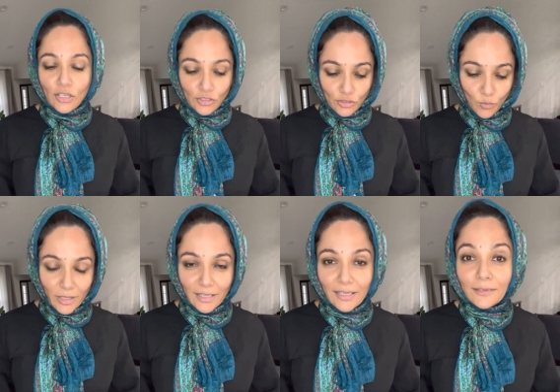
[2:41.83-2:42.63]
So one
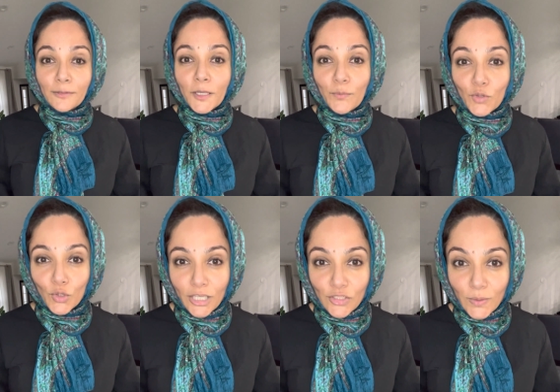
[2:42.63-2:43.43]
thing is, don't
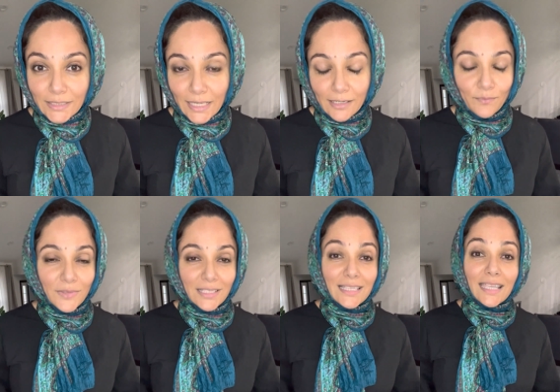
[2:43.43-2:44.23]
get too excited.
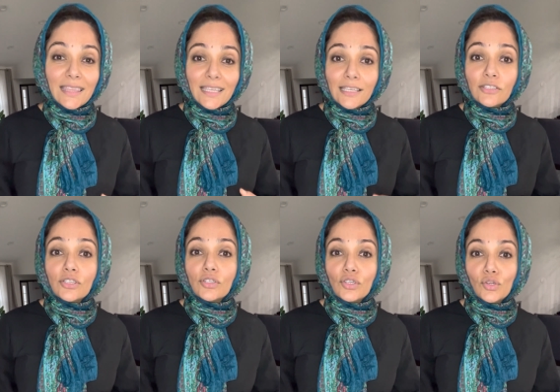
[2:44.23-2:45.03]
The second thing is to
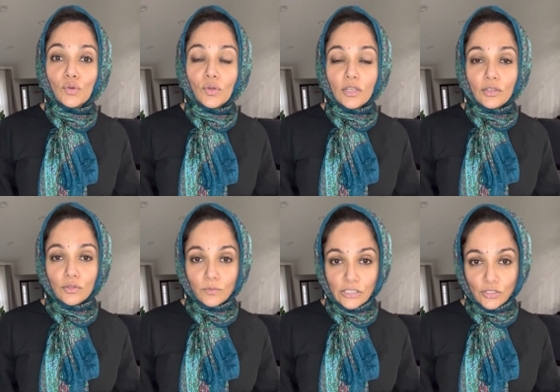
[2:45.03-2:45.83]
do the
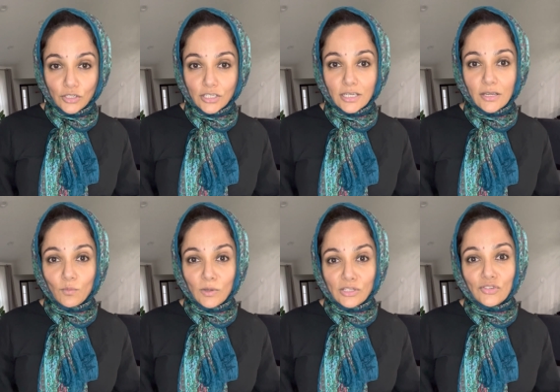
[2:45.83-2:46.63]
research,
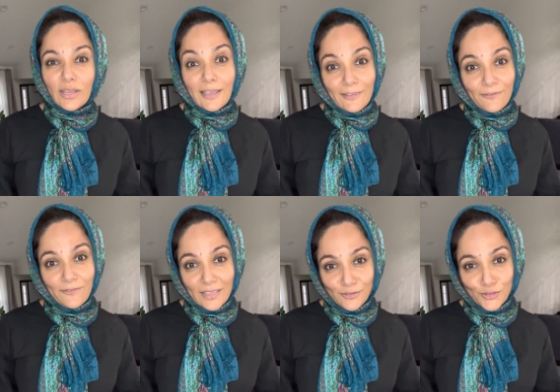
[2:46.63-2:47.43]
which I
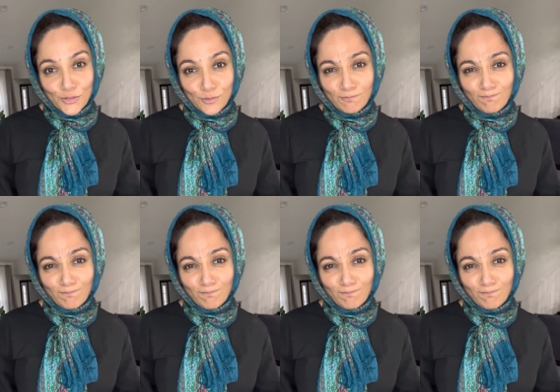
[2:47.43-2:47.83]
failed to do.